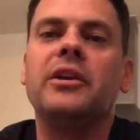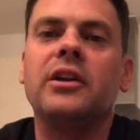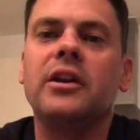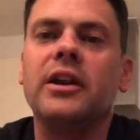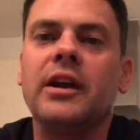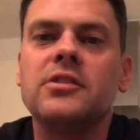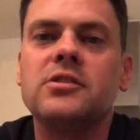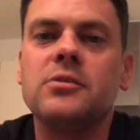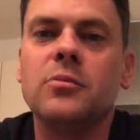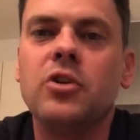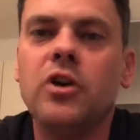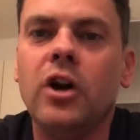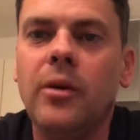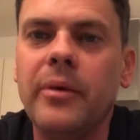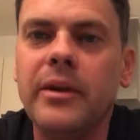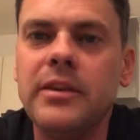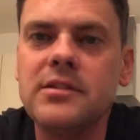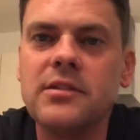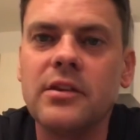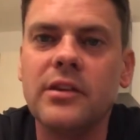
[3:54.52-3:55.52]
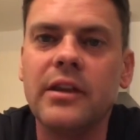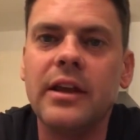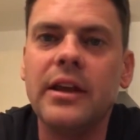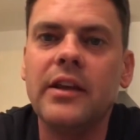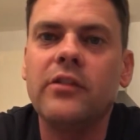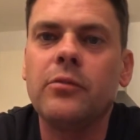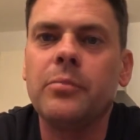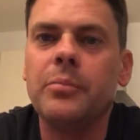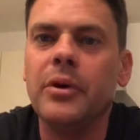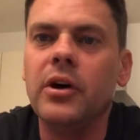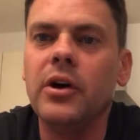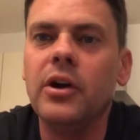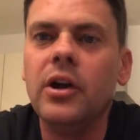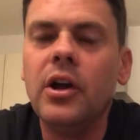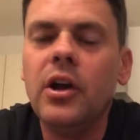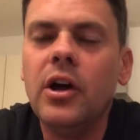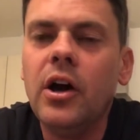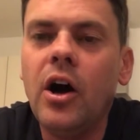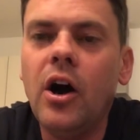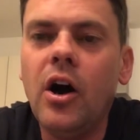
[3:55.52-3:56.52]
going to get some comments on this, but
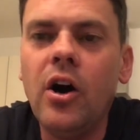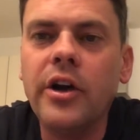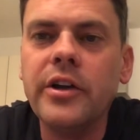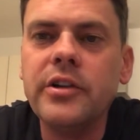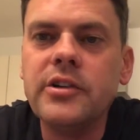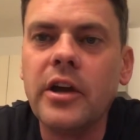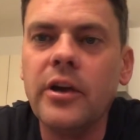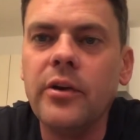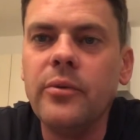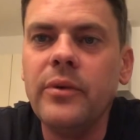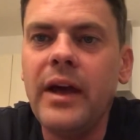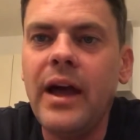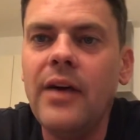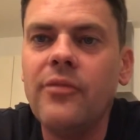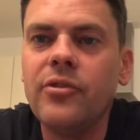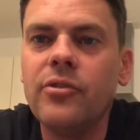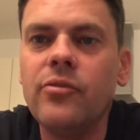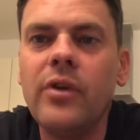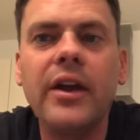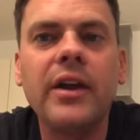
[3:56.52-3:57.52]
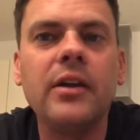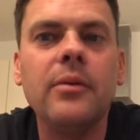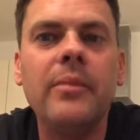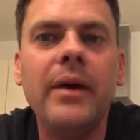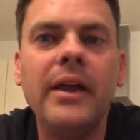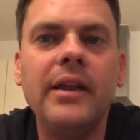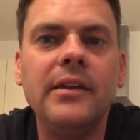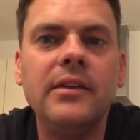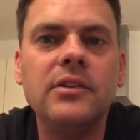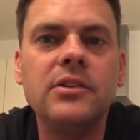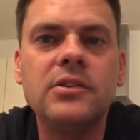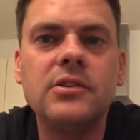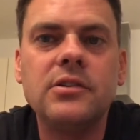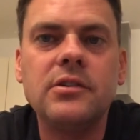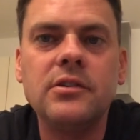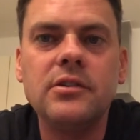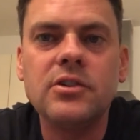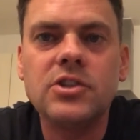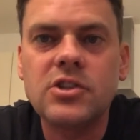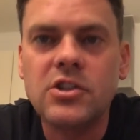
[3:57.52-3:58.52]
I don't ever recommend
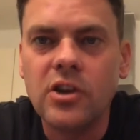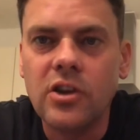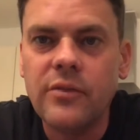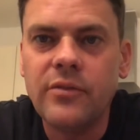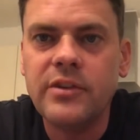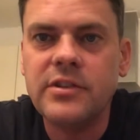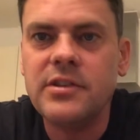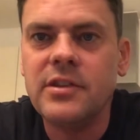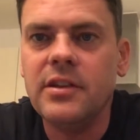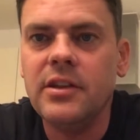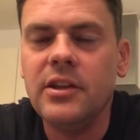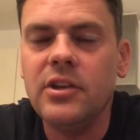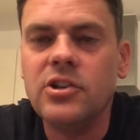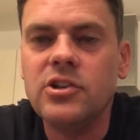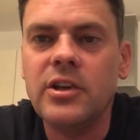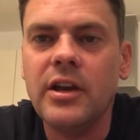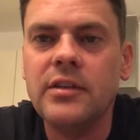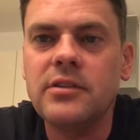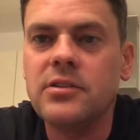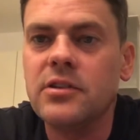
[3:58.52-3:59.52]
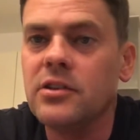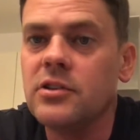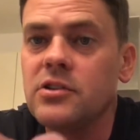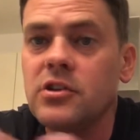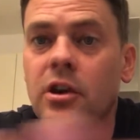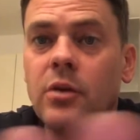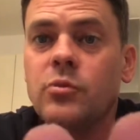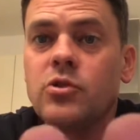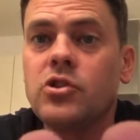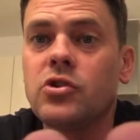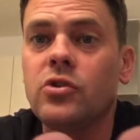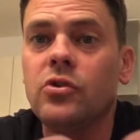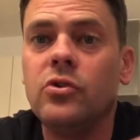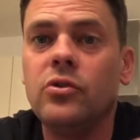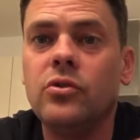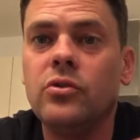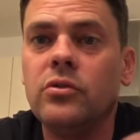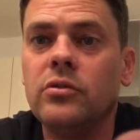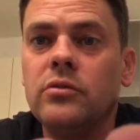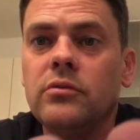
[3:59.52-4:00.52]
servicing the injectors. I'm
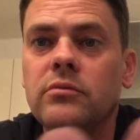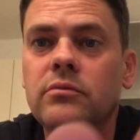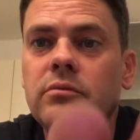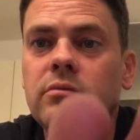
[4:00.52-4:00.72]
sure,